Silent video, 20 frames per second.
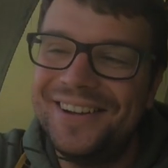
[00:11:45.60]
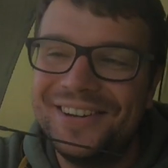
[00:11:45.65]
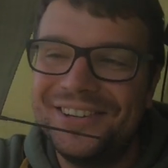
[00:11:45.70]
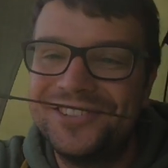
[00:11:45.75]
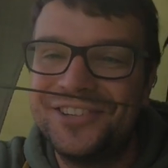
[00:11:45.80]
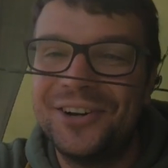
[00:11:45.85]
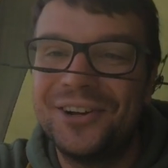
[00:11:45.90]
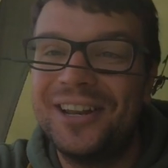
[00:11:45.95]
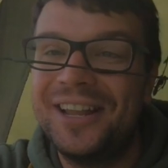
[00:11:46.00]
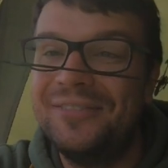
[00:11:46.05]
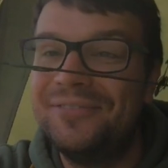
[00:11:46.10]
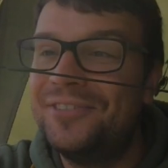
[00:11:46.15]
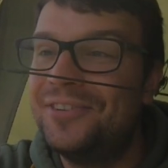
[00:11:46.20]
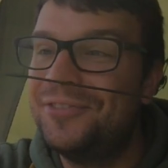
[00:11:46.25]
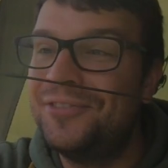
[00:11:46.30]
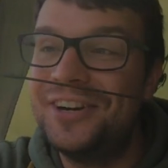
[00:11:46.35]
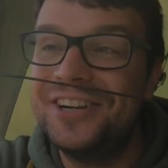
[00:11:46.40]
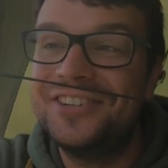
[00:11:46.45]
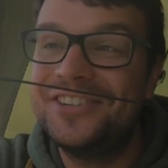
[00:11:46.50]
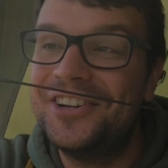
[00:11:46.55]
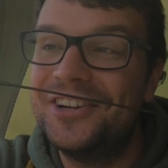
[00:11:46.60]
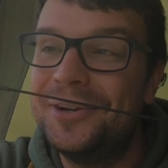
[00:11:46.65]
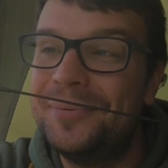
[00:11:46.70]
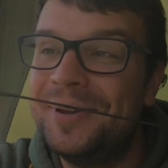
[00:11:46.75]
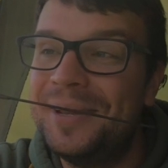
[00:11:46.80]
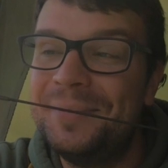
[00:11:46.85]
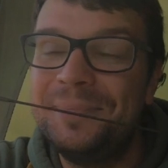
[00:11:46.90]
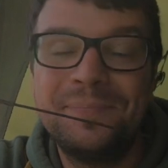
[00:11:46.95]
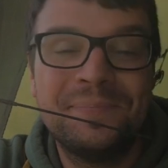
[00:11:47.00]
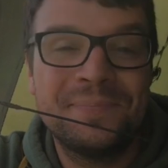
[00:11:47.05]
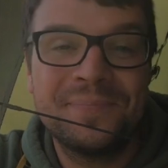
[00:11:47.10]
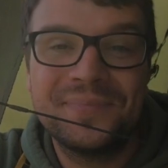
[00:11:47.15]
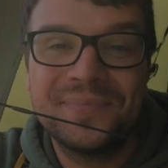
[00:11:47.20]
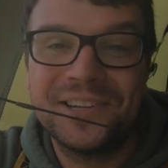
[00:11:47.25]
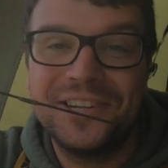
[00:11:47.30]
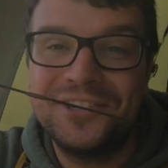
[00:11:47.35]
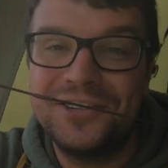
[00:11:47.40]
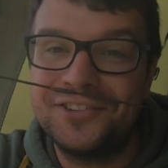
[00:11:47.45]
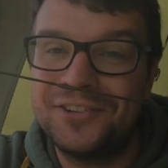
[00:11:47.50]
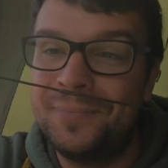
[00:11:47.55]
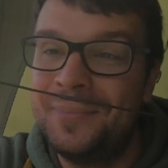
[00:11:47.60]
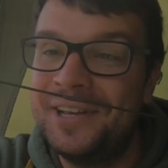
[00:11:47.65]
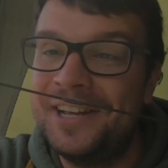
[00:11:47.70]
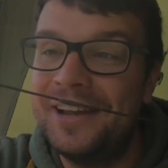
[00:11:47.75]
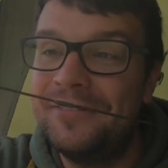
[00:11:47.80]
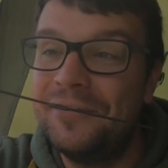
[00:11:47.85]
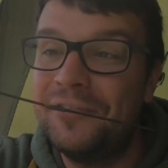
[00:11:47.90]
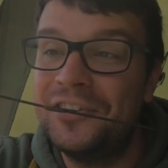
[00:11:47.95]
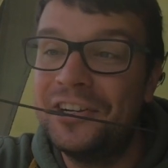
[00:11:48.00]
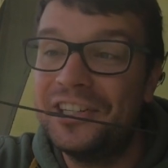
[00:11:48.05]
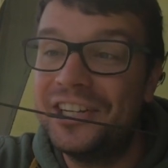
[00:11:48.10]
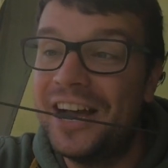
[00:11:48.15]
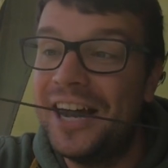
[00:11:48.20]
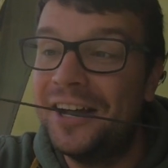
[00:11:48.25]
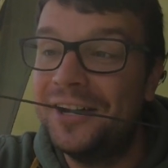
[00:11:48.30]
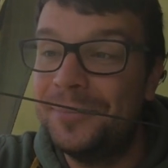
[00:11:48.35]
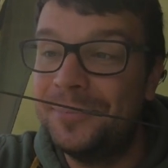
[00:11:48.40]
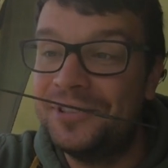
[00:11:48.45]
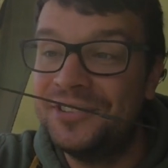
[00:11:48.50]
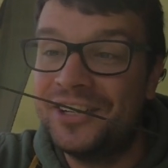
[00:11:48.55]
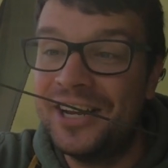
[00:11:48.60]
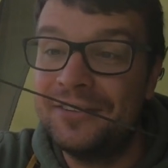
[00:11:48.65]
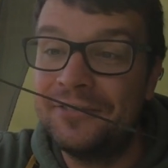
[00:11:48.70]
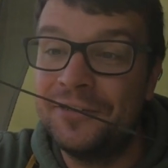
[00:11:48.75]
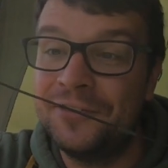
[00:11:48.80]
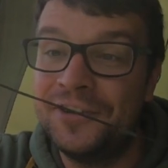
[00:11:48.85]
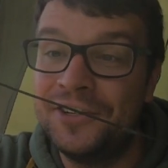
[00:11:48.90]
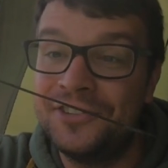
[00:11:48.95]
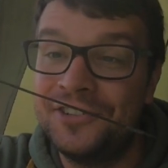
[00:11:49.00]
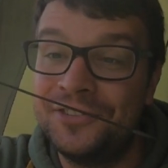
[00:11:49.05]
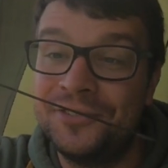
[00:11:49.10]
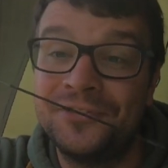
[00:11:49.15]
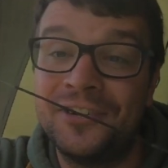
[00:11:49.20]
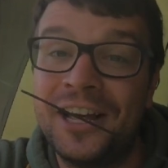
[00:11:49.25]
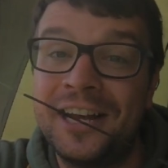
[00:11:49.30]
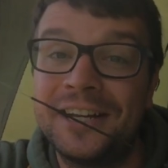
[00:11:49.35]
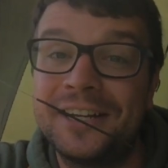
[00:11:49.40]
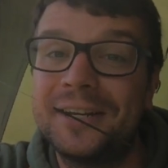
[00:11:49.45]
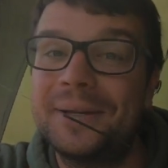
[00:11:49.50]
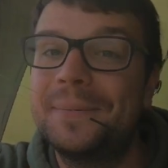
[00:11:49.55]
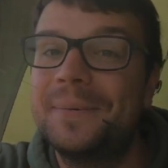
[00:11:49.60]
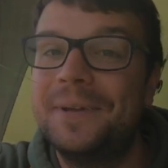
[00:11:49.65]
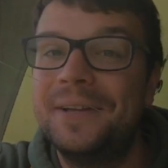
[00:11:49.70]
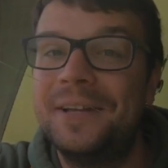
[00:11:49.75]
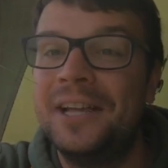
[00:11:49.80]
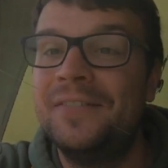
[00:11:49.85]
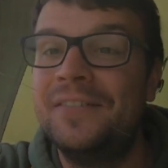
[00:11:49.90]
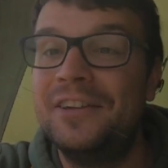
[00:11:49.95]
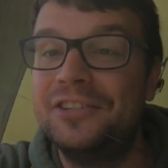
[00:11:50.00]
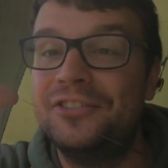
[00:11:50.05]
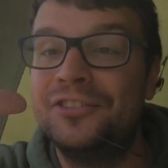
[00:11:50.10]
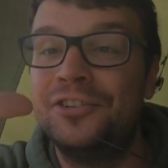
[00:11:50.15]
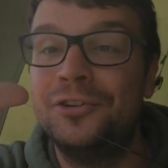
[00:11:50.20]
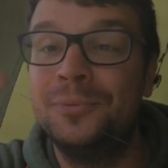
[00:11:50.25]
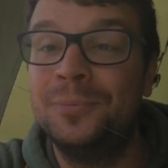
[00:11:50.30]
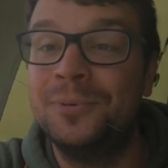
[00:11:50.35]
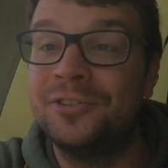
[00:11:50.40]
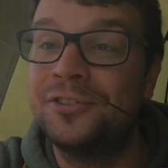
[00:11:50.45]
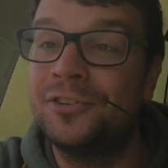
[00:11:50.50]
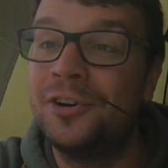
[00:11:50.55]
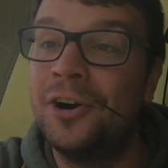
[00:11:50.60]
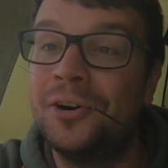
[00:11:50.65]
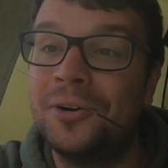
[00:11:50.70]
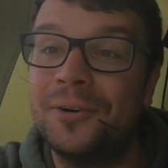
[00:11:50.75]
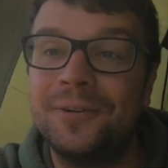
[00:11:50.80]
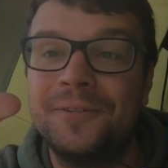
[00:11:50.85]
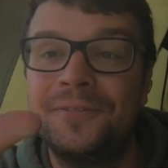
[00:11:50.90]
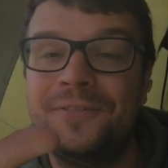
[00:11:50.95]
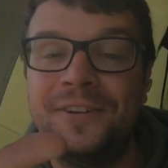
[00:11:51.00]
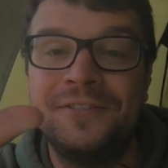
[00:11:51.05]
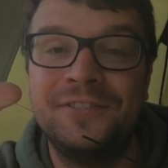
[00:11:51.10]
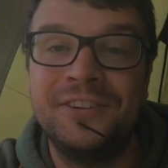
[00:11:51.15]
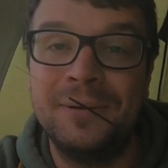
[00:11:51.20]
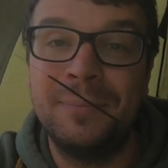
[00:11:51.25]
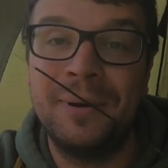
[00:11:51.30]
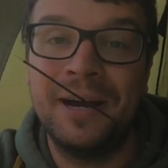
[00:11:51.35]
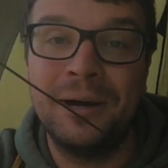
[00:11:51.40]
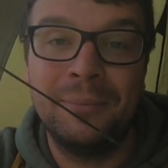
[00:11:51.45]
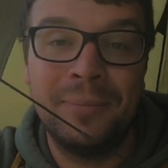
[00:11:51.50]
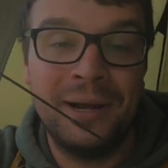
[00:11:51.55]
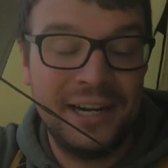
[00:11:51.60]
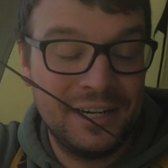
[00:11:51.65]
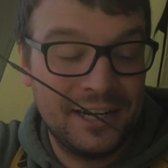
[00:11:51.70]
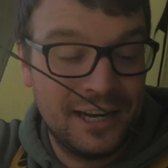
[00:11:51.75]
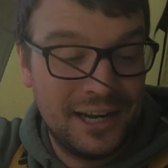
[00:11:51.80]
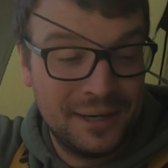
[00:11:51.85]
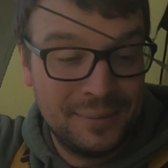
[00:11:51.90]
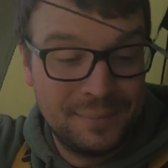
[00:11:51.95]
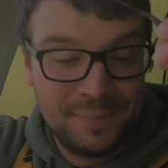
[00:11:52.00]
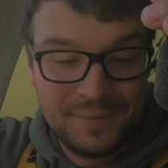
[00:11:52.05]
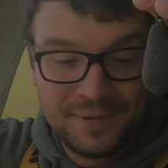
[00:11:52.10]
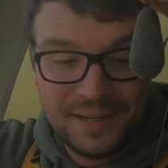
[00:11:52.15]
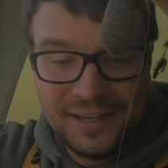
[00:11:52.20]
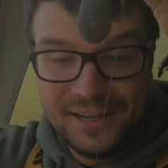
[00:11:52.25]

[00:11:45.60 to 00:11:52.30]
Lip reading: Short length of rig tubing just to pin everything down and protect the fish's flank, and then super strong 15-pound main line.